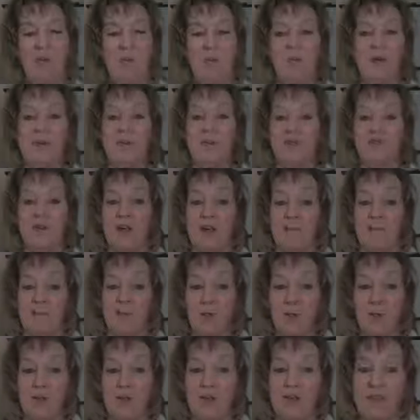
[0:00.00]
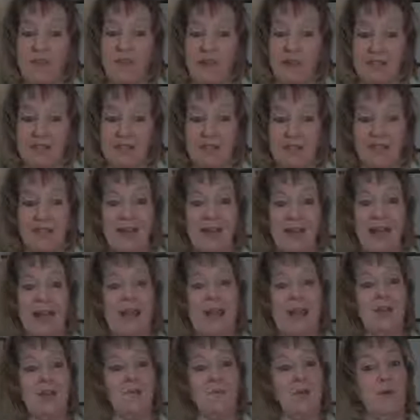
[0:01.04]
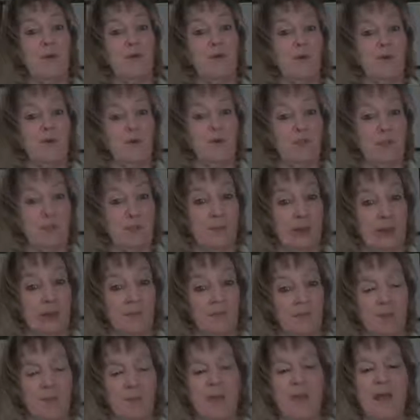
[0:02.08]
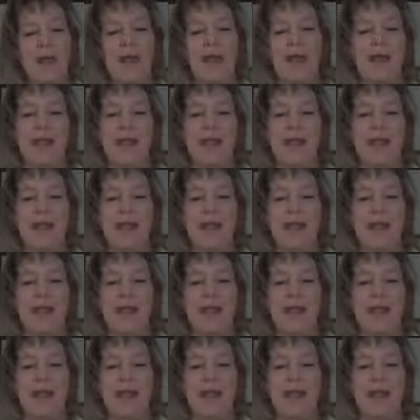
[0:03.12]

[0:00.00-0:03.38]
We have tried both the isolate and both the full spectrum.